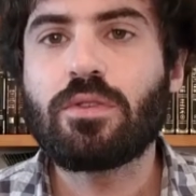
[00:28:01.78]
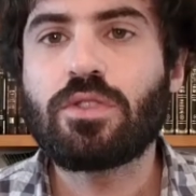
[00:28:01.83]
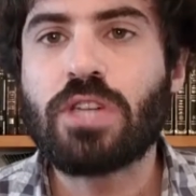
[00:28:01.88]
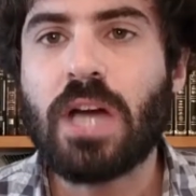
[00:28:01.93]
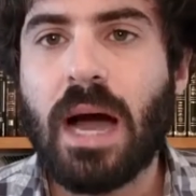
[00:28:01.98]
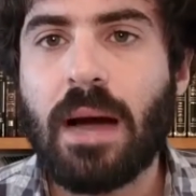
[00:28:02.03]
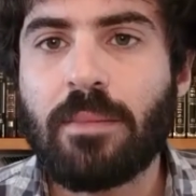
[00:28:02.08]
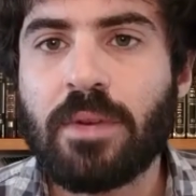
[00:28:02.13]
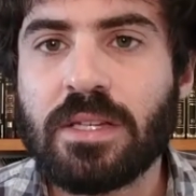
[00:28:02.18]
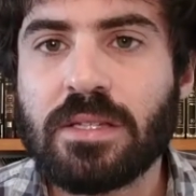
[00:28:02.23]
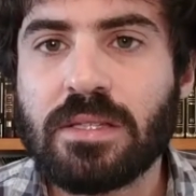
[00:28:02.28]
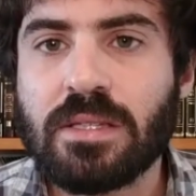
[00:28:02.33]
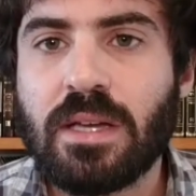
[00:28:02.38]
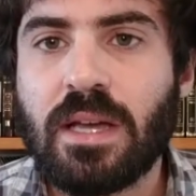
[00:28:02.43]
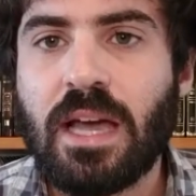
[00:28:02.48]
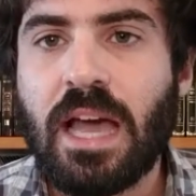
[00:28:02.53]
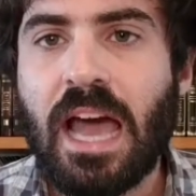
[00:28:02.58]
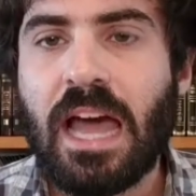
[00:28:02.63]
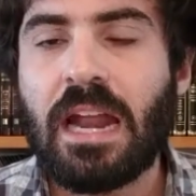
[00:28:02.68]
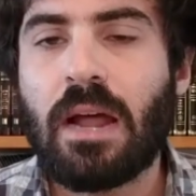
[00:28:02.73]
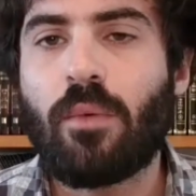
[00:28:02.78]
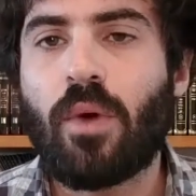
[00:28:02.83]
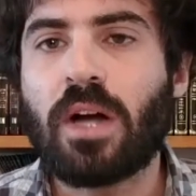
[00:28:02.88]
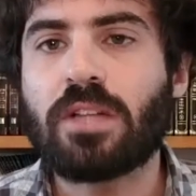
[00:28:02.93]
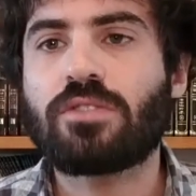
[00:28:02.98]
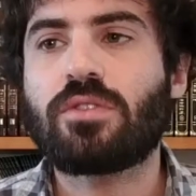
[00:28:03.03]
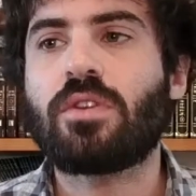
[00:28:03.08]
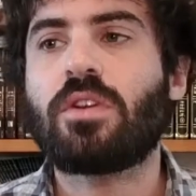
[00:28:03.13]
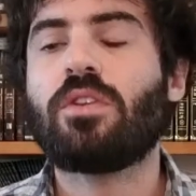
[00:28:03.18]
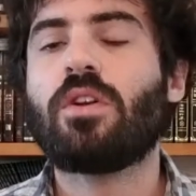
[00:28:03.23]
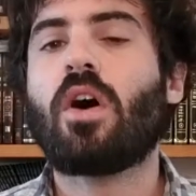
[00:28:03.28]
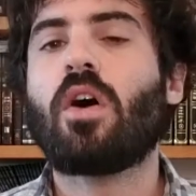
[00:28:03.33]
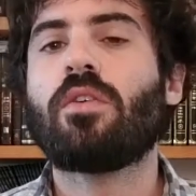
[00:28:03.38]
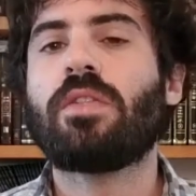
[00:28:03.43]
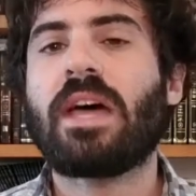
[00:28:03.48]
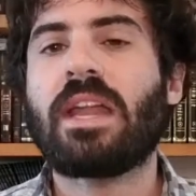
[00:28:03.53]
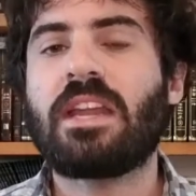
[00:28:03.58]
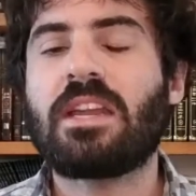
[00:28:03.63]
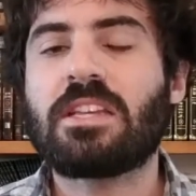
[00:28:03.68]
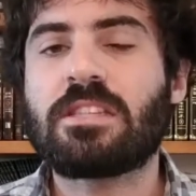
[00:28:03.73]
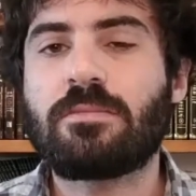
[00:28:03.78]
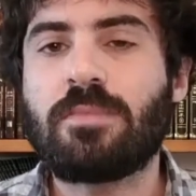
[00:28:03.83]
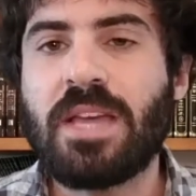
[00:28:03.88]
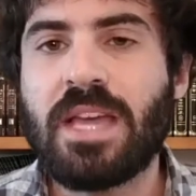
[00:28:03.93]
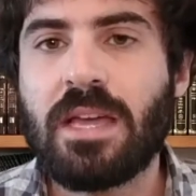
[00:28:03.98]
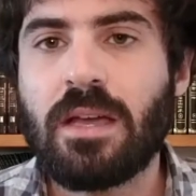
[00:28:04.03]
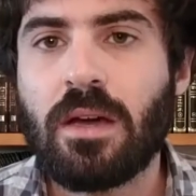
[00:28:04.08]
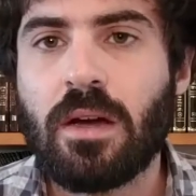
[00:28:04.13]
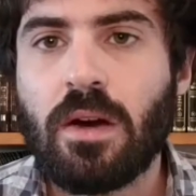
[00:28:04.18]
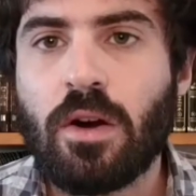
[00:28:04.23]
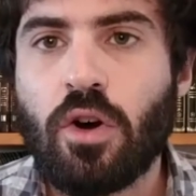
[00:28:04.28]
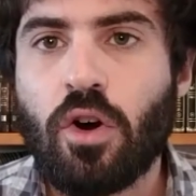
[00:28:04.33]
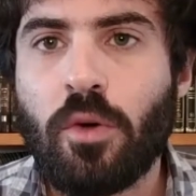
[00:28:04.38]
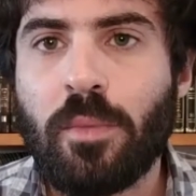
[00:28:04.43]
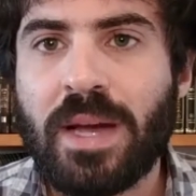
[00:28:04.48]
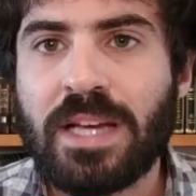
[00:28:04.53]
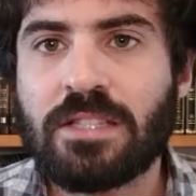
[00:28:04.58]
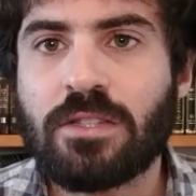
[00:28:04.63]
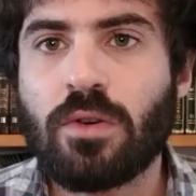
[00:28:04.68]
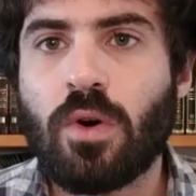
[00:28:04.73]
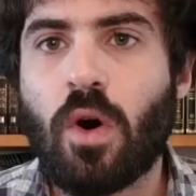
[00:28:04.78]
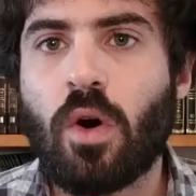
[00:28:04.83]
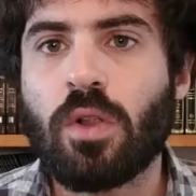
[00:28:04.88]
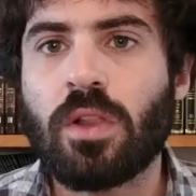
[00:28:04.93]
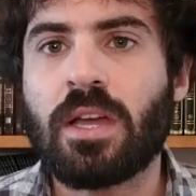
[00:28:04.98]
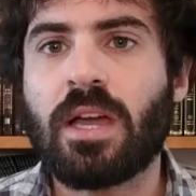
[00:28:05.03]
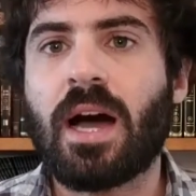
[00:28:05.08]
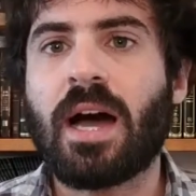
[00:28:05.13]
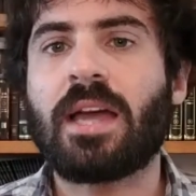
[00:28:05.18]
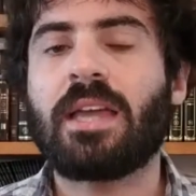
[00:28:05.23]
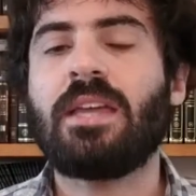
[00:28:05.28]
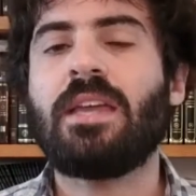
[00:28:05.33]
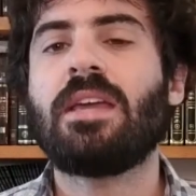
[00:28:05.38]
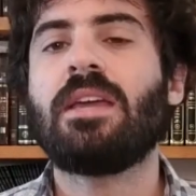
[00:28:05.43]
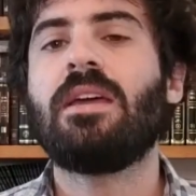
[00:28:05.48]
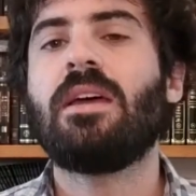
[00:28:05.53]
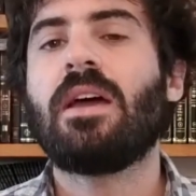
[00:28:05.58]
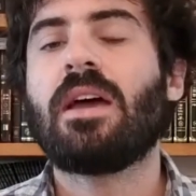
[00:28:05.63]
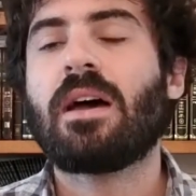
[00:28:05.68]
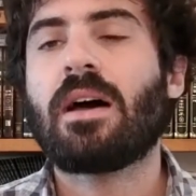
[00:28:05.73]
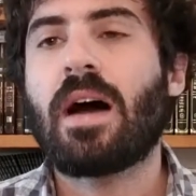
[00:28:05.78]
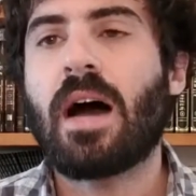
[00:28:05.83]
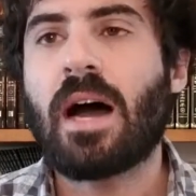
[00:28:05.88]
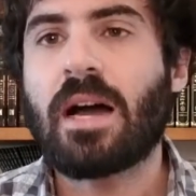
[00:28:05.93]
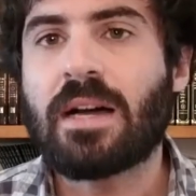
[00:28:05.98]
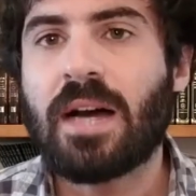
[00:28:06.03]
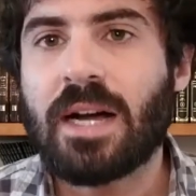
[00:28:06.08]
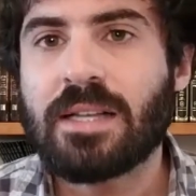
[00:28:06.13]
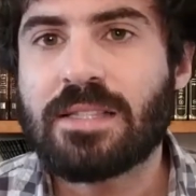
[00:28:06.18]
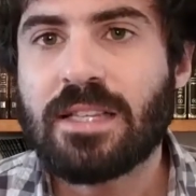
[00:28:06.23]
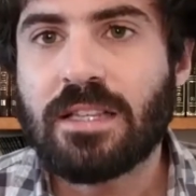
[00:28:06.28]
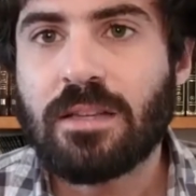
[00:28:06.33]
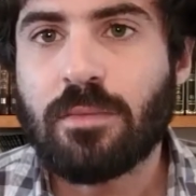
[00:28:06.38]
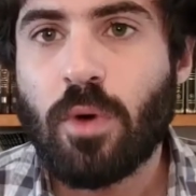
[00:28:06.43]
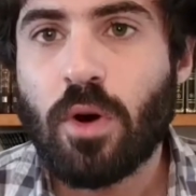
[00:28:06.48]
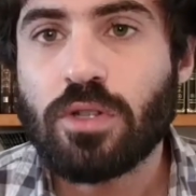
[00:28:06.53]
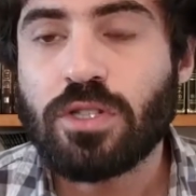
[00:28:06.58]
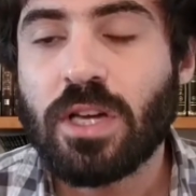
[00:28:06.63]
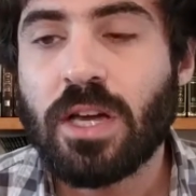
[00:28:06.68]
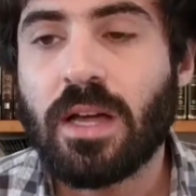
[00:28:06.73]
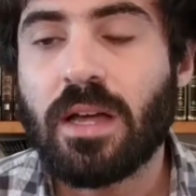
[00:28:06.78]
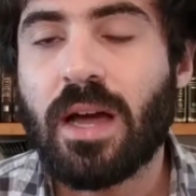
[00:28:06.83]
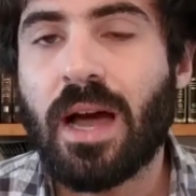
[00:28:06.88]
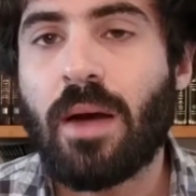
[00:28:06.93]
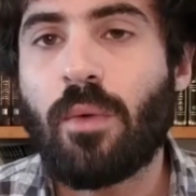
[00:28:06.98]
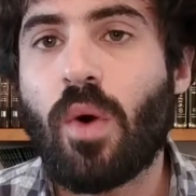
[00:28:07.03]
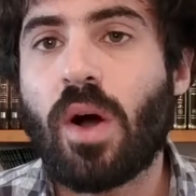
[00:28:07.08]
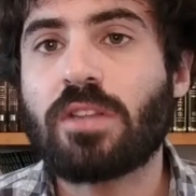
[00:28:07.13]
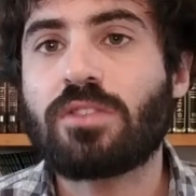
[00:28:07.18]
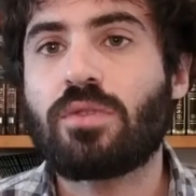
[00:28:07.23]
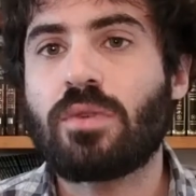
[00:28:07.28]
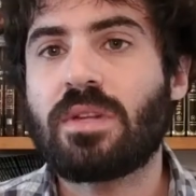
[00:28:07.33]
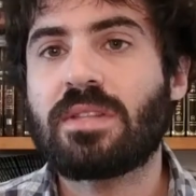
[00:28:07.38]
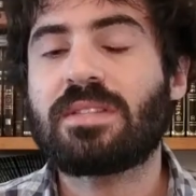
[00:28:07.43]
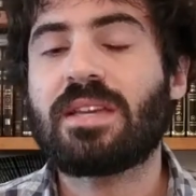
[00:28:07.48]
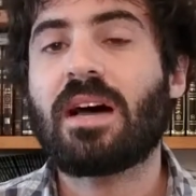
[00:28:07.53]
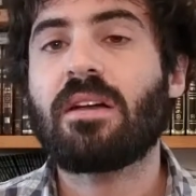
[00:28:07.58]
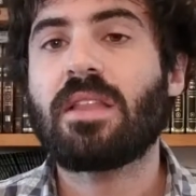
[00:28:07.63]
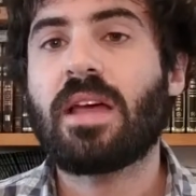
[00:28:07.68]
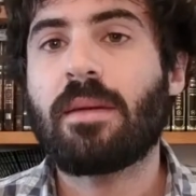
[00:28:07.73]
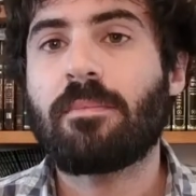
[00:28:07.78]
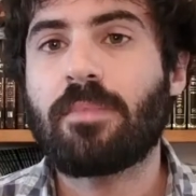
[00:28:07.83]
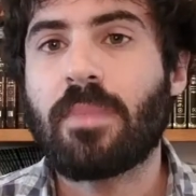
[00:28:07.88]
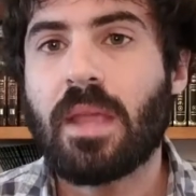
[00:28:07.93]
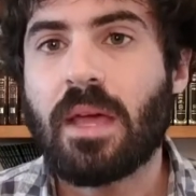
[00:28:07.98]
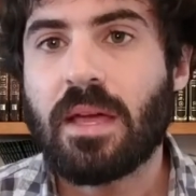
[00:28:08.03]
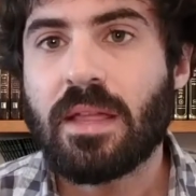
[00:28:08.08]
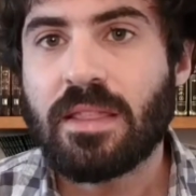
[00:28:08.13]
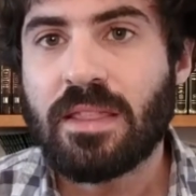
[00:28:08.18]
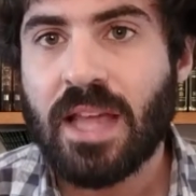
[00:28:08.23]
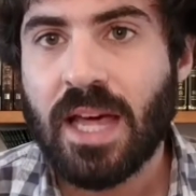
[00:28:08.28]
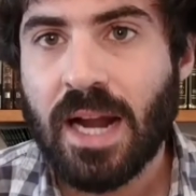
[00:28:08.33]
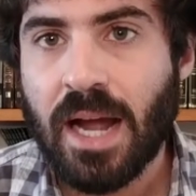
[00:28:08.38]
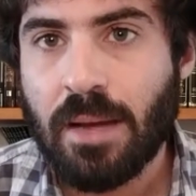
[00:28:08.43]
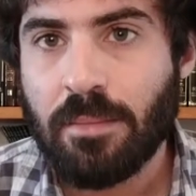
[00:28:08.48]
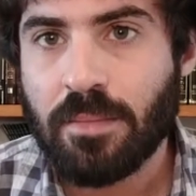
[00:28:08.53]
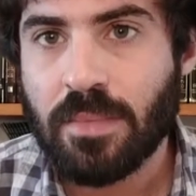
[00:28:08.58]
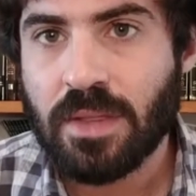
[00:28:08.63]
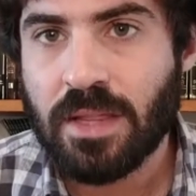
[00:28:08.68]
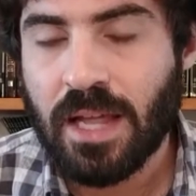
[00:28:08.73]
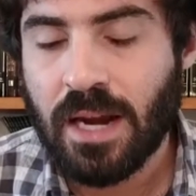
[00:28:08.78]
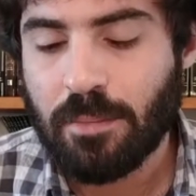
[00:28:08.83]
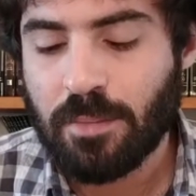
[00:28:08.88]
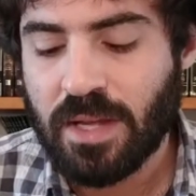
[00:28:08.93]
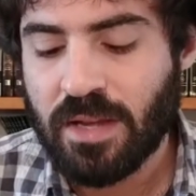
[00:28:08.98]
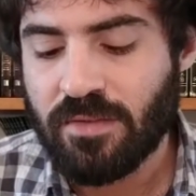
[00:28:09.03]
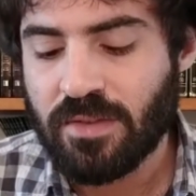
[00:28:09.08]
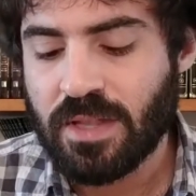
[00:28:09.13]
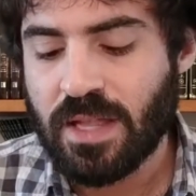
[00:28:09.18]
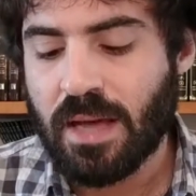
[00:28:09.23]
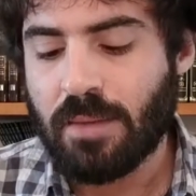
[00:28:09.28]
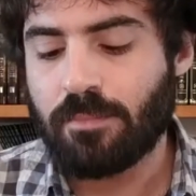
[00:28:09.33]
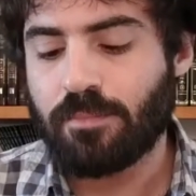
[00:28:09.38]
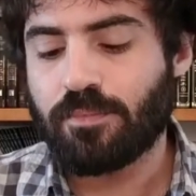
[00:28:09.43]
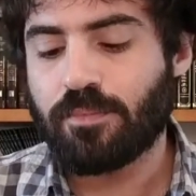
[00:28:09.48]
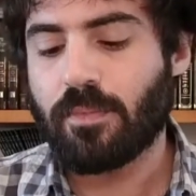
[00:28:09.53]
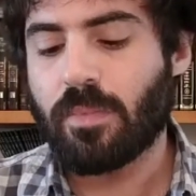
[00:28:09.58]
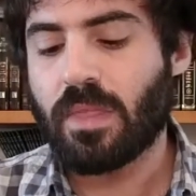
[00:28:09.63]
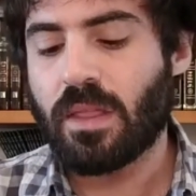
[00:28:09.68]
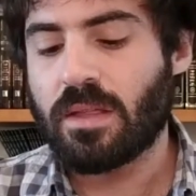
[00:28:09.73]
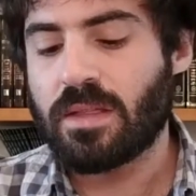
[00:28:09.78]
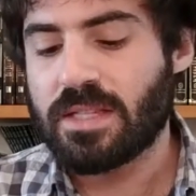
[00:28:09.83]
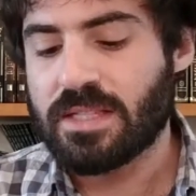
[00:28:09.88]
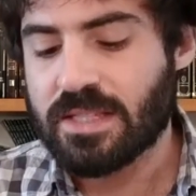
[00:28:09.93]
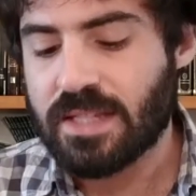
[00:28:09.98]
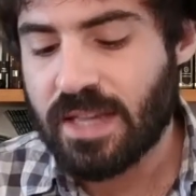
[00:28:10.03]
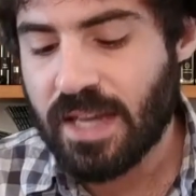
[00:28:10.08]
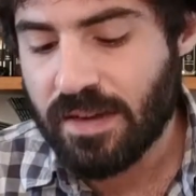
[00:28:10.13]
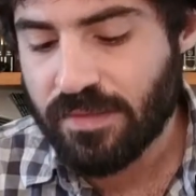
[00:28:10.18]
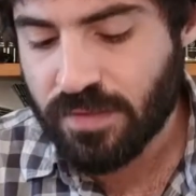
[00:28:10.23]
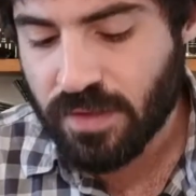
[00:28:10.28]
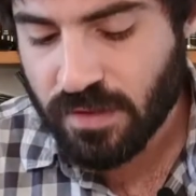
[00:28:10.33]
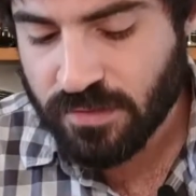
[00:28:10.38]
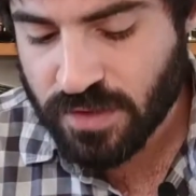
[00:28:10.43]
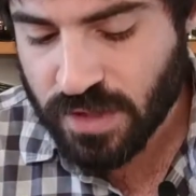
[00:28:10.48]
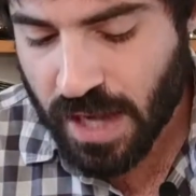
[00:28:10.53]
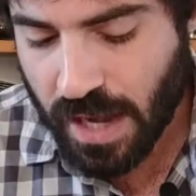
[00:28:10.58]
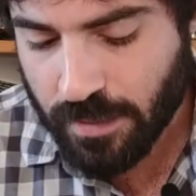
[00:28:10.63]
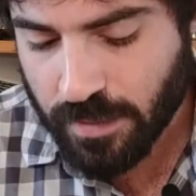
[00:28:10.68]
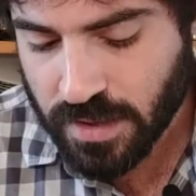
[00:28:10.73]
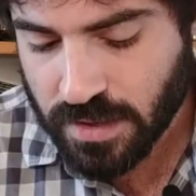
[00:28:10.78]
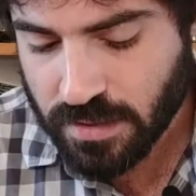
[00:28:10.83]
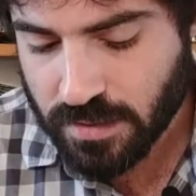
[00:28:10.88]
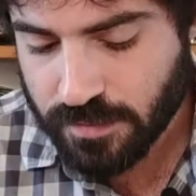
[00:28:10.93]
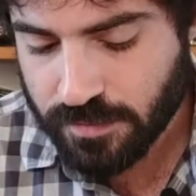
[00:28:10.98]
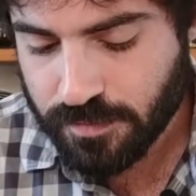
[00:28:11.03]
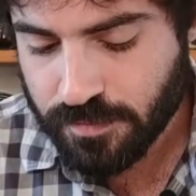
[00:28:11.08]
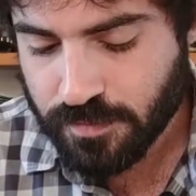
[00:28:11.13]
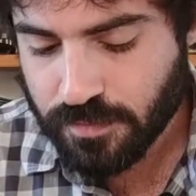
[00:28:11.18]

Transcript: you Shabbos and I want you to know that it is me who makes you holy. I.e., uh, God said to Moshe, I want you to tell them that I'm, that I'm giving them this gift of Shabbos.